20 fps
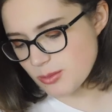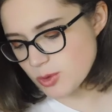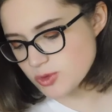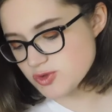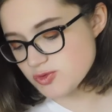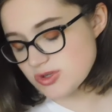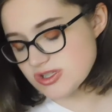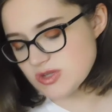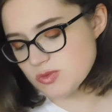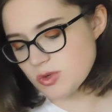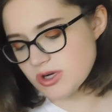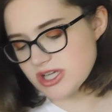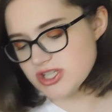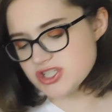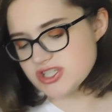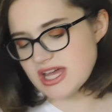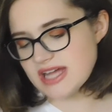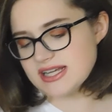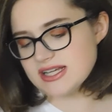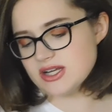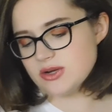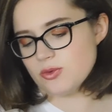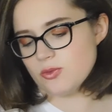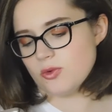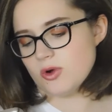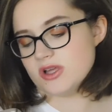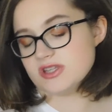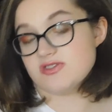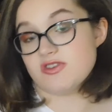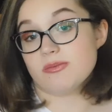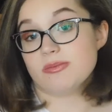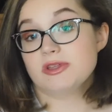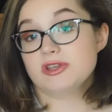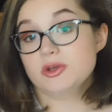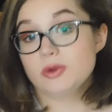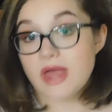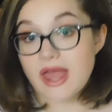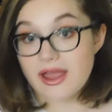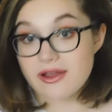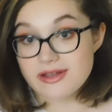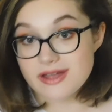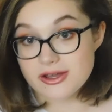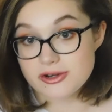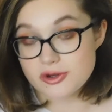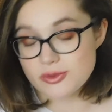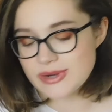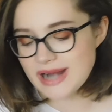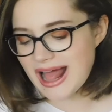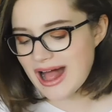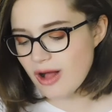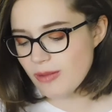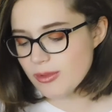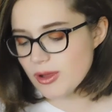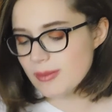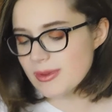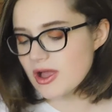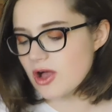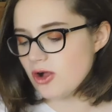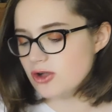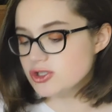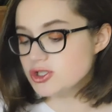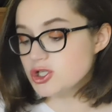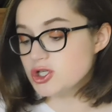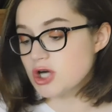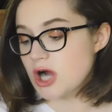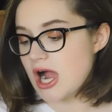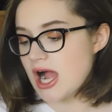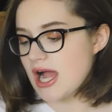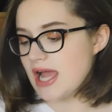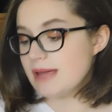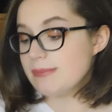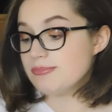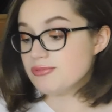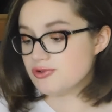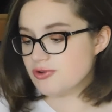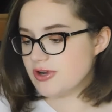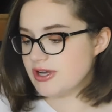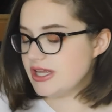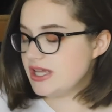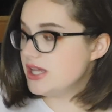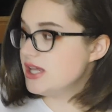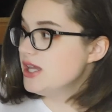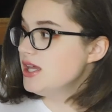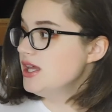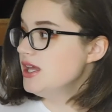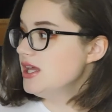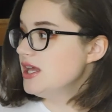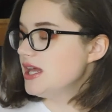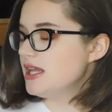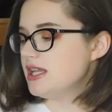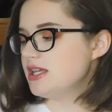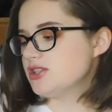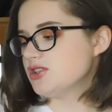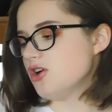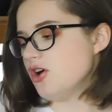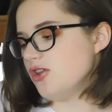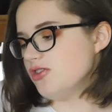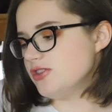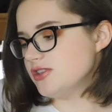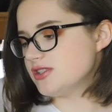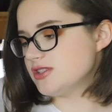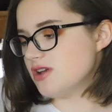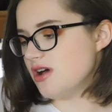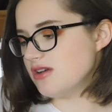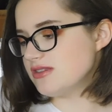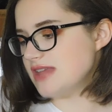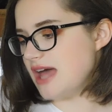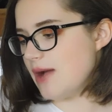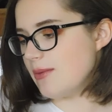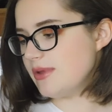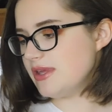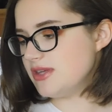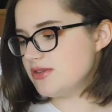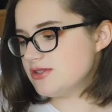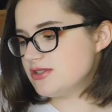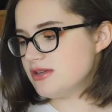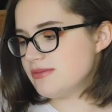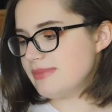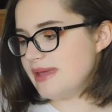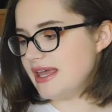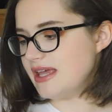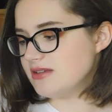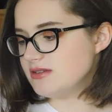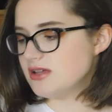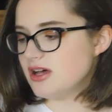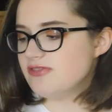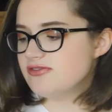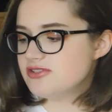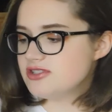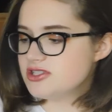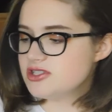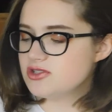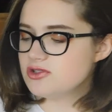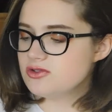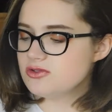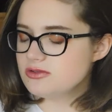most recent one I just added was from the new Carrie Underwood album called Cry Pretty, and it's called The Song That We Used to Make Love To.